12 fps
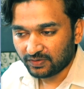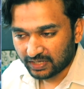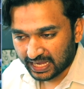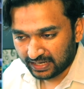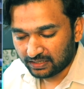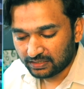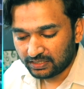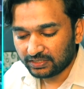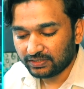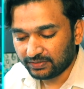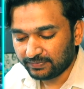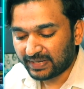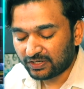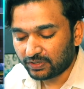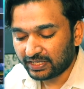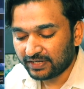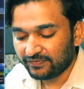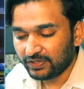angle, my
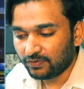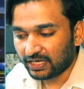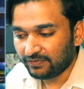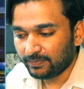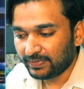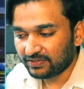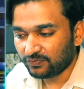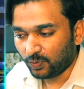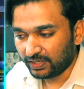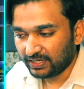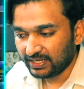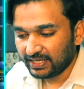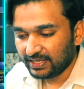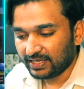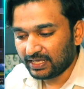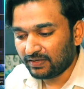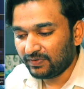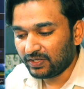talking head video, I will press 1
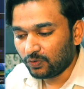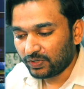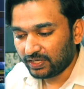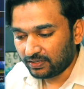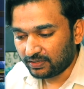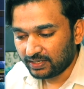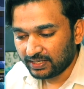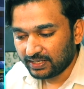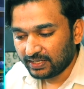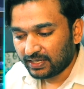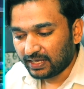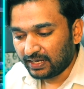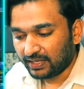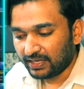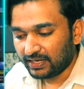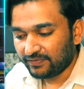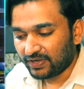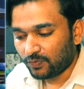and I will go here. And
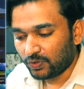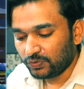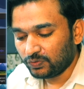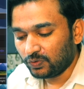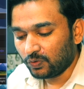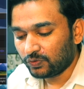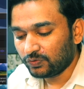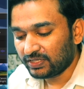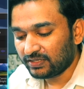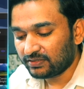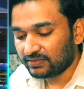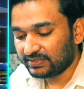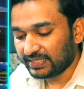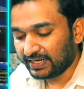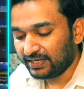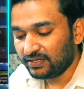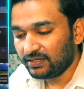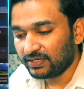again, if I want to go to the
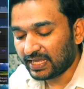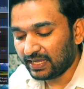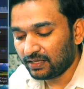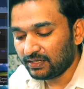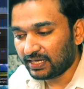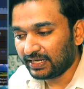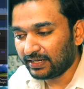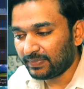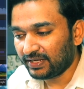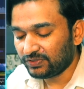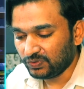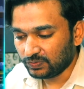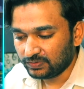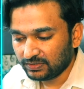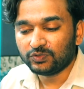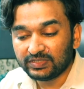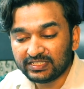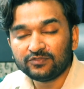second angle, I can press 2.
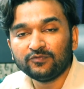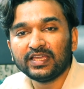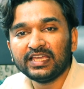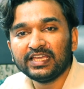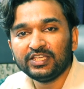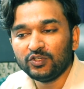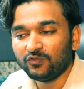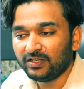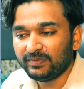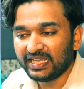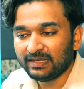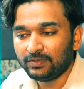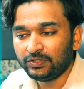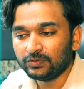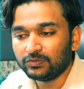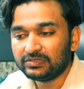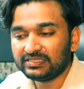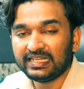So this way you will be able
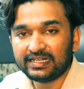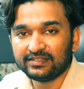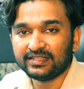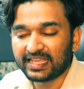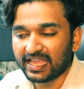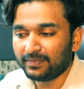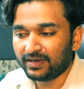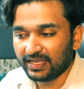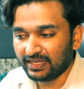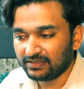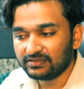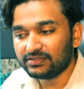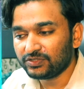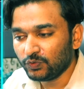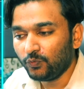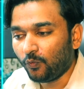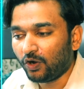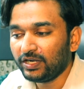to select the camera angles you
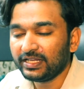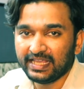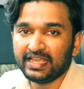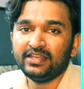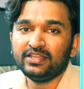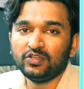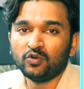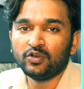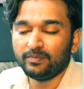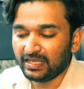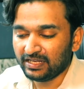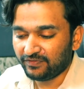want in your main